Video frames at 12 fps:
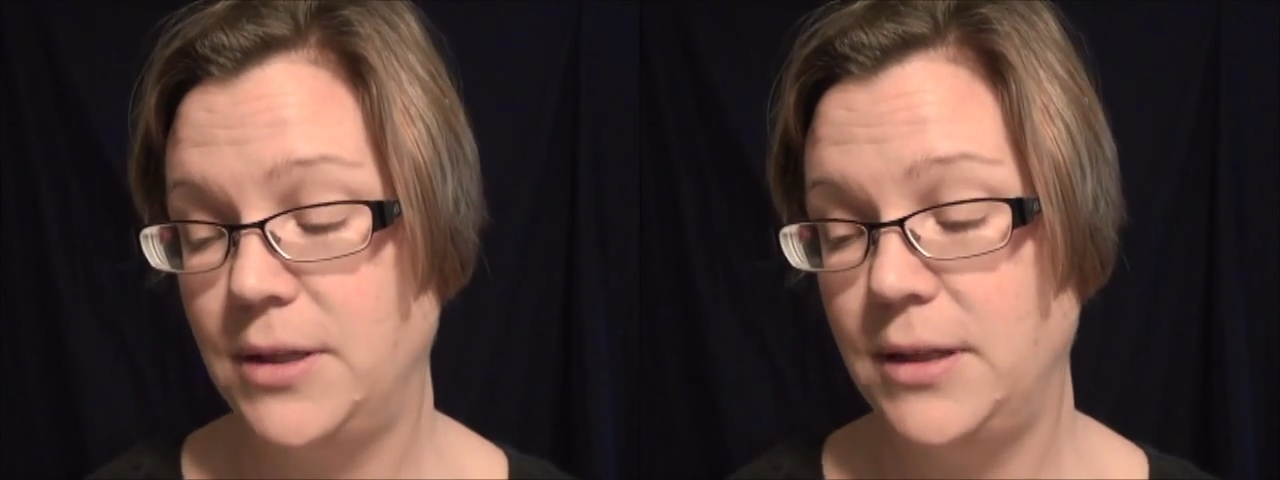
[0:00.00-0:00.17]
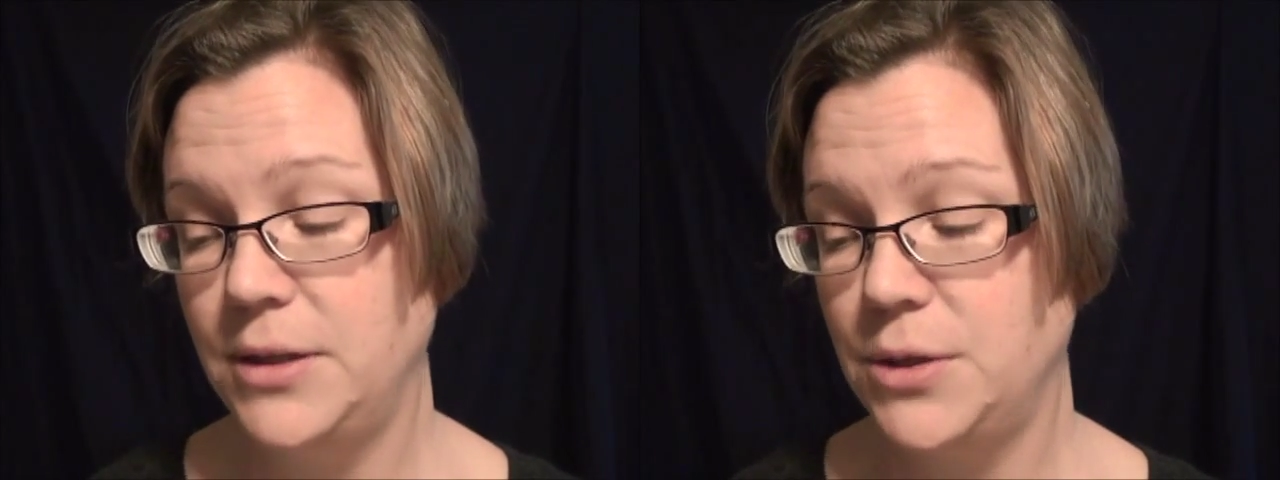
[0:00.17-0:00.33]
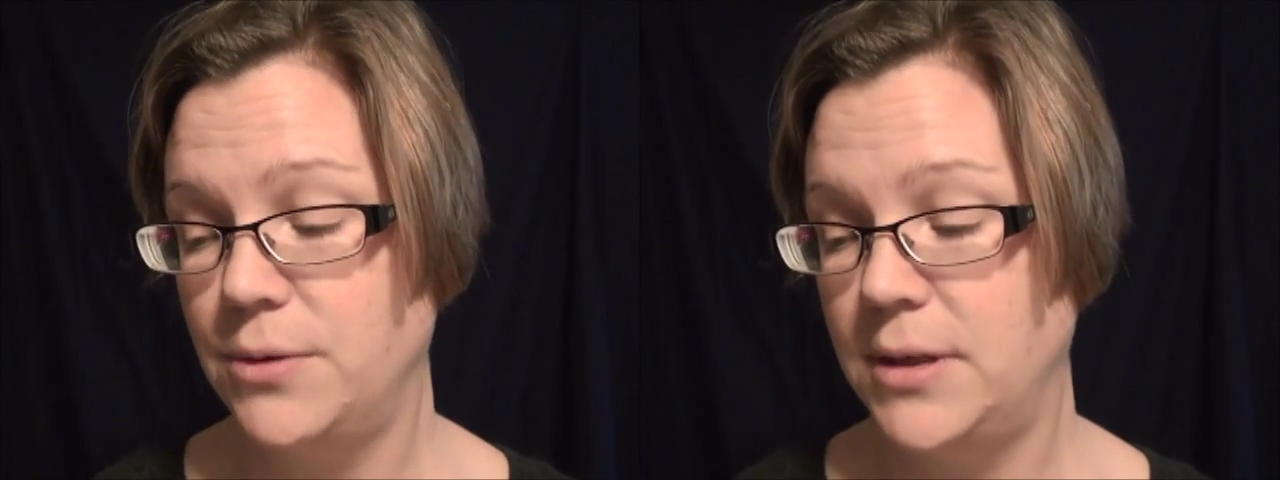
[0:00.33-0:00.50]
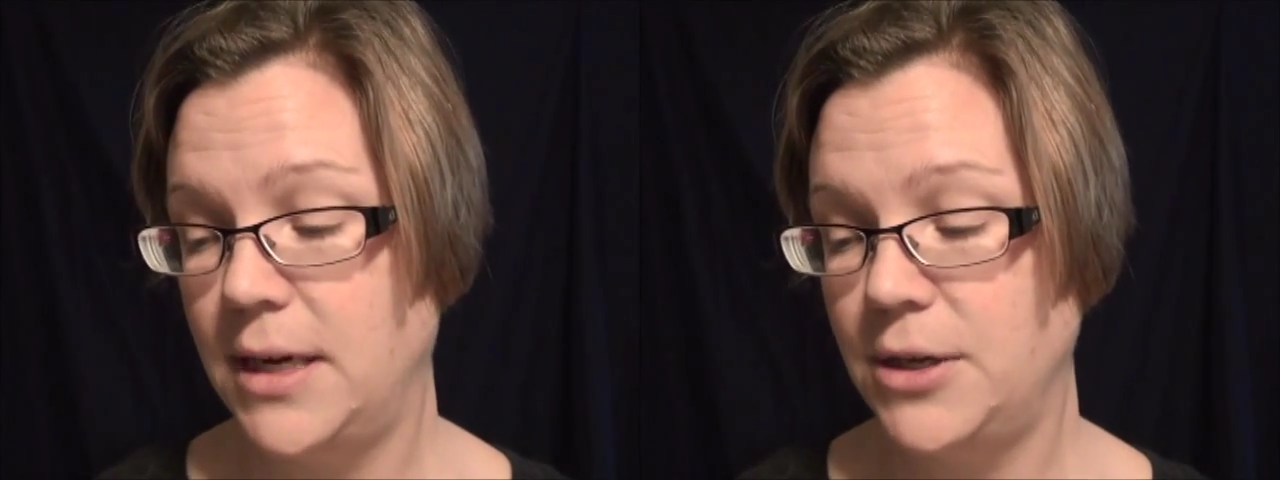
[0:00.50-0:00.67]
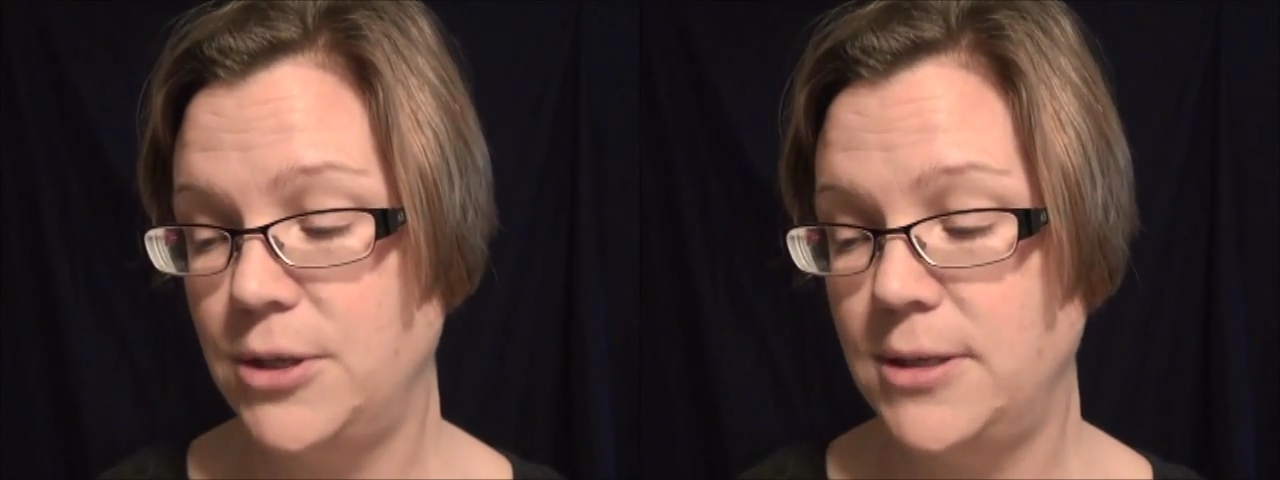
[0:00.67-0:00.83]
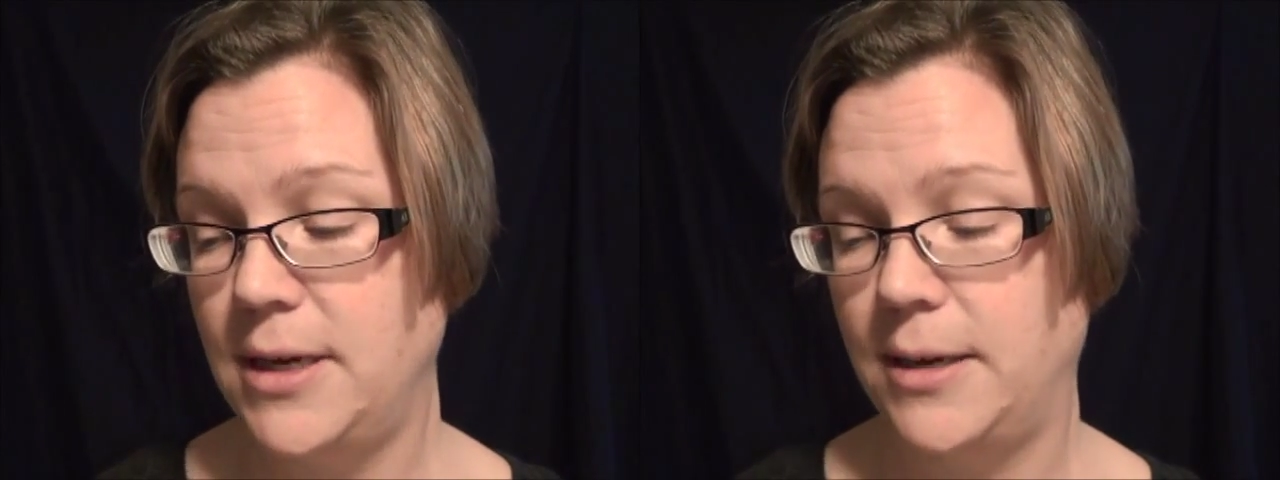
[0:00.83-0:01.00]
cluster
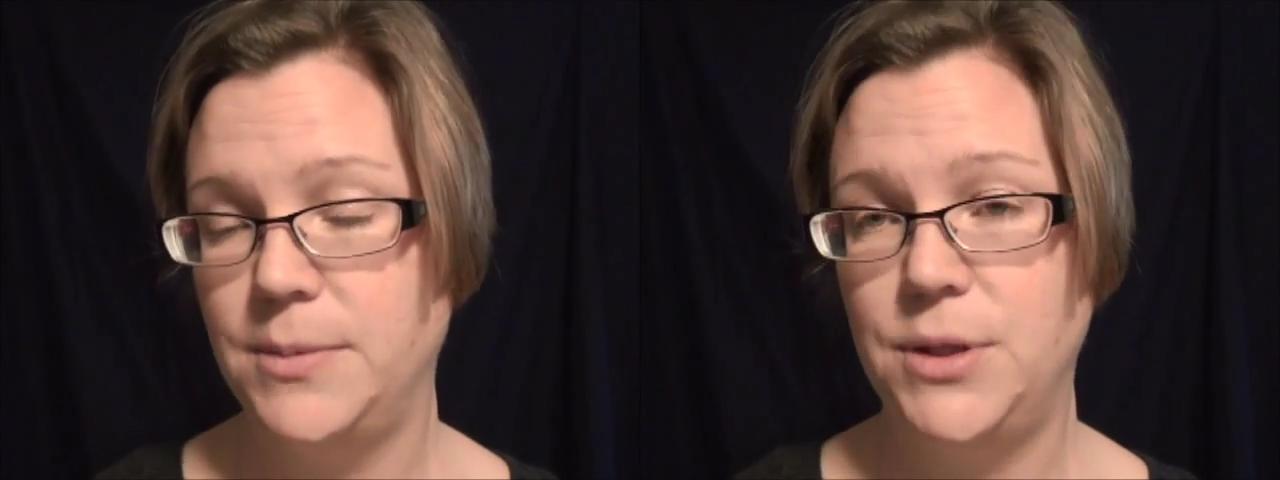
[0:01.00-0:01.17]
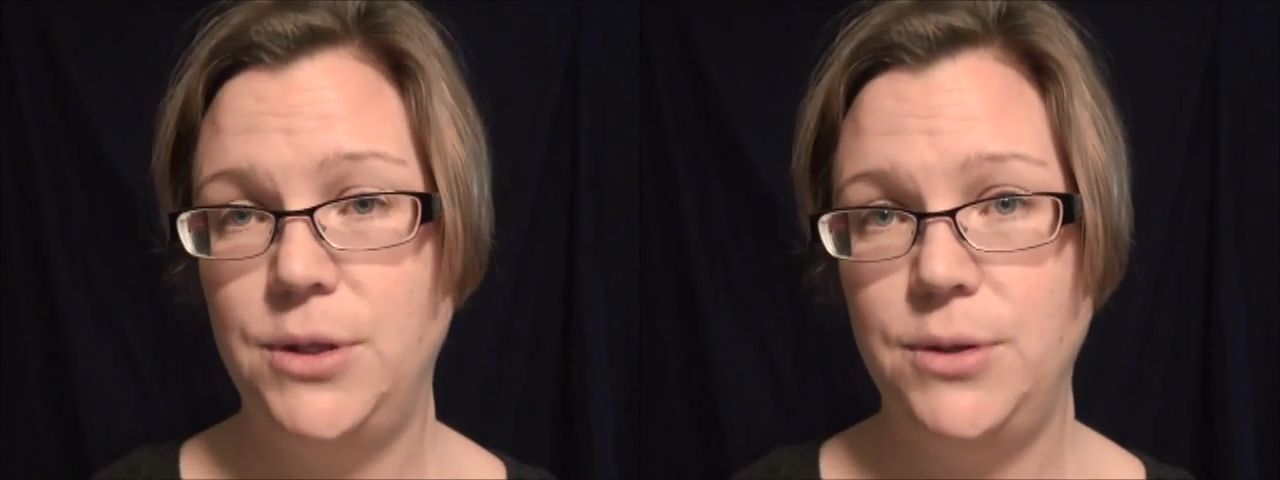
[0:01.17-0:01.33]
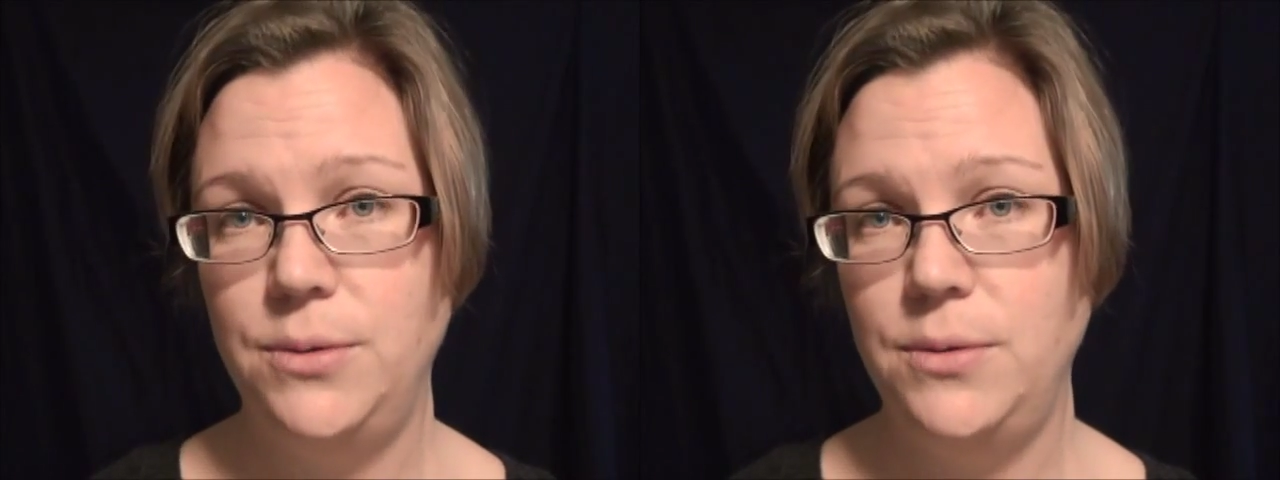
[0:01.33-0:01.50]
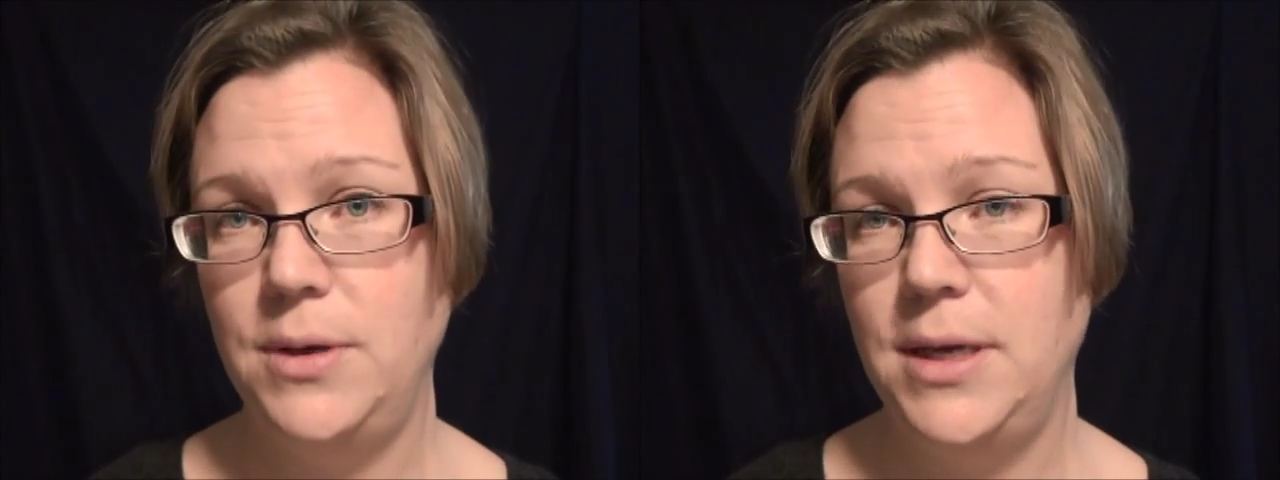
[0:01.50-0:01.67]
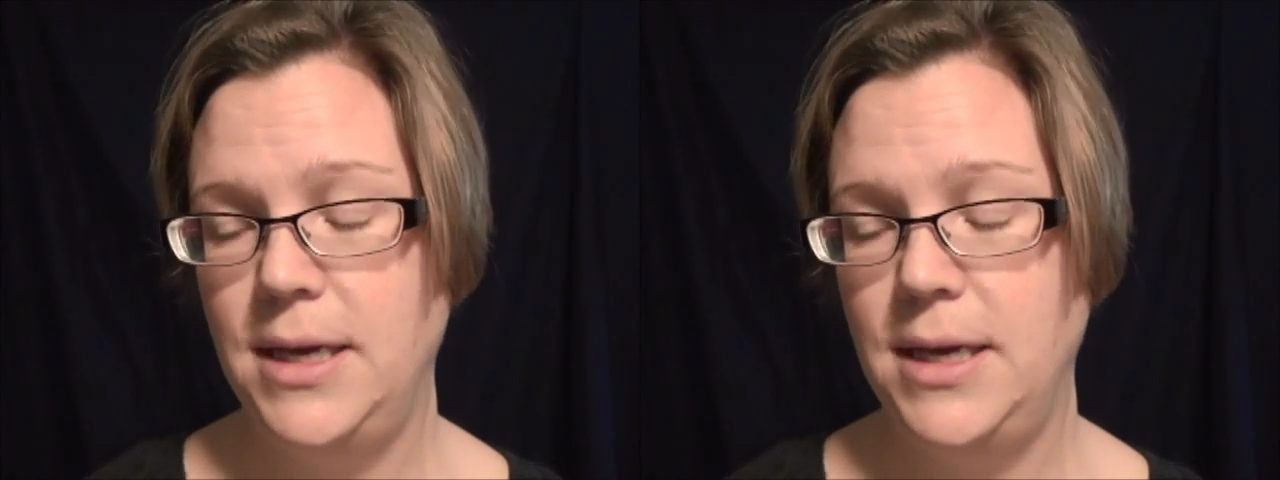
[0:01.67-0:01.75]
reduction times 2,